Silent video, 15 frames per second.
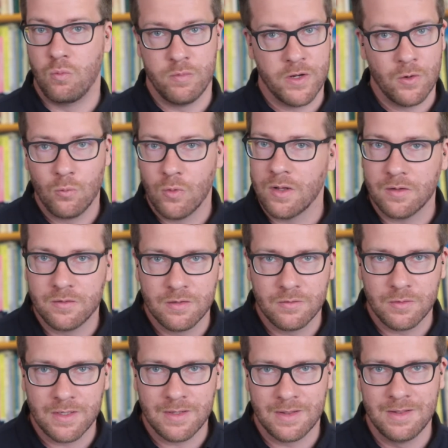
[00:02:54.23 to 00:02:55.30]
you know
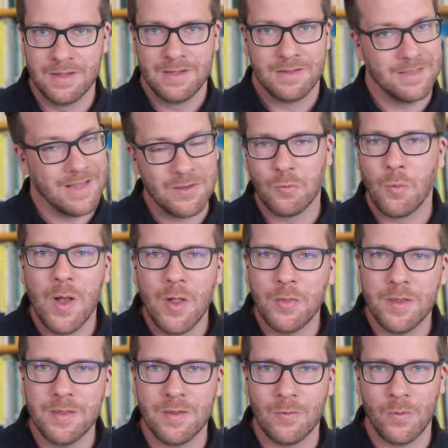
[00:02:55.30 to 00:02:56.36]
relatively less
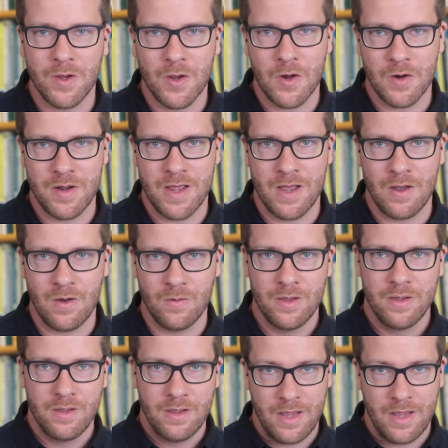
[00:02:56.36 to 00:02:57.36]
wealthy than we are now